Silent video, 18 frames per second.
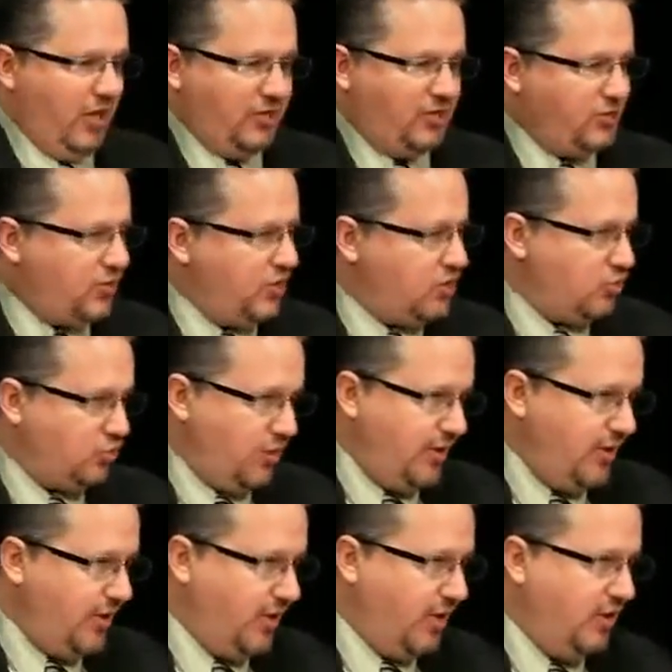Not just
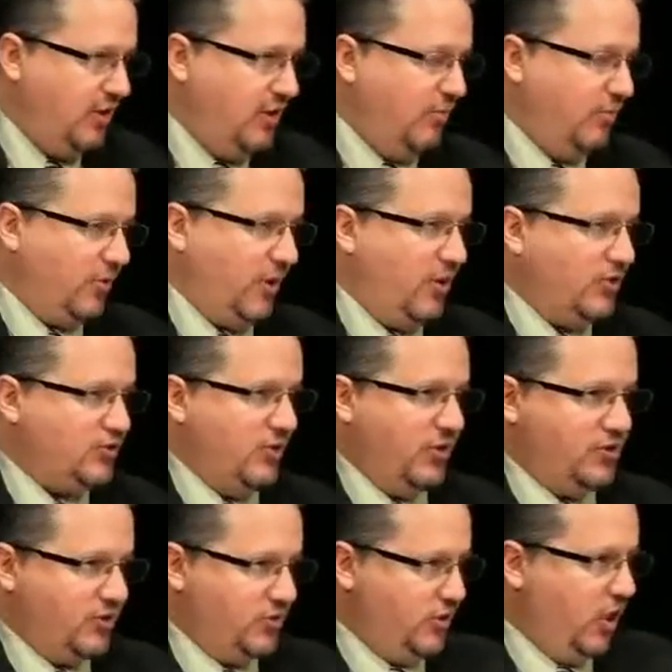Katrina, but
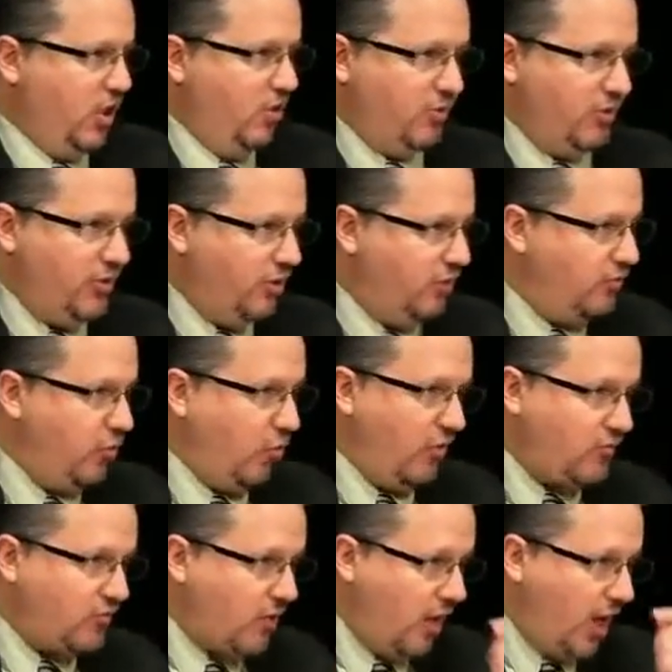also, as you know,
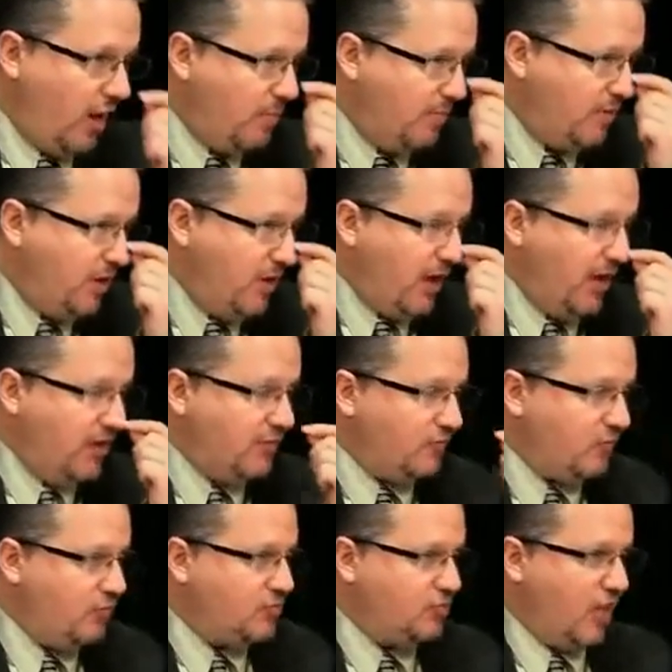Northcom
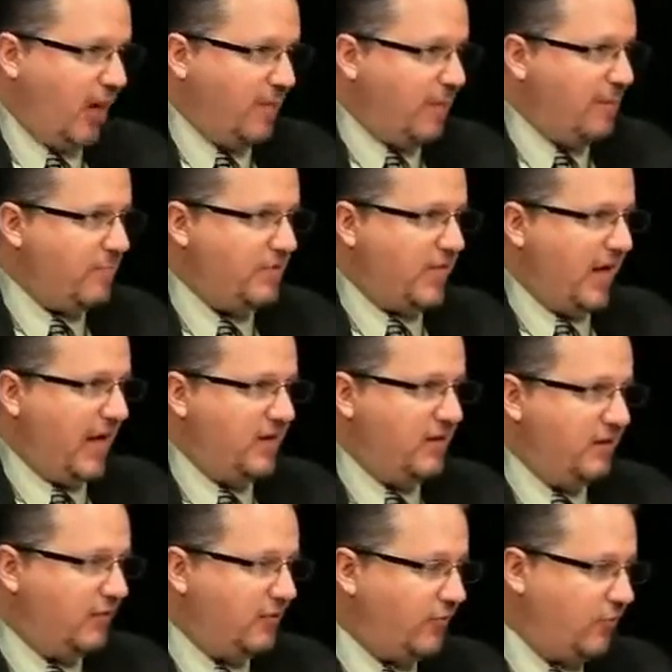and the 1st Combat
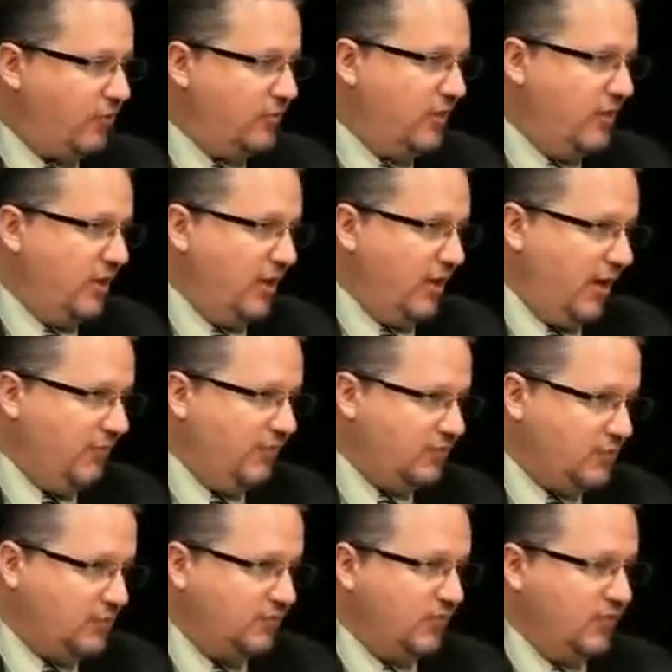Brigade of the 3rd
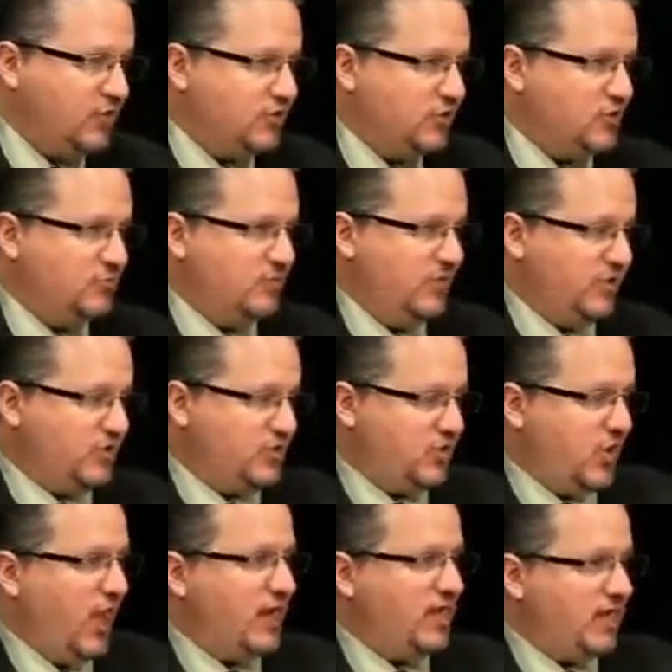Infantry Division is being
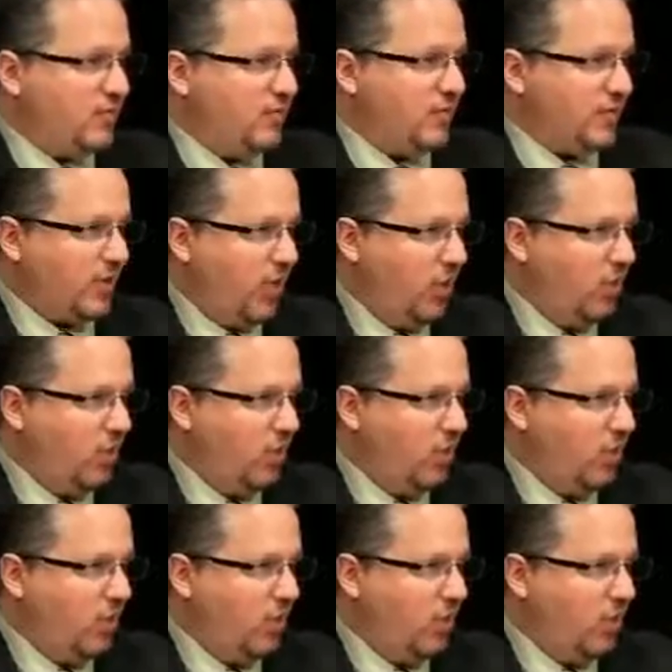assigned here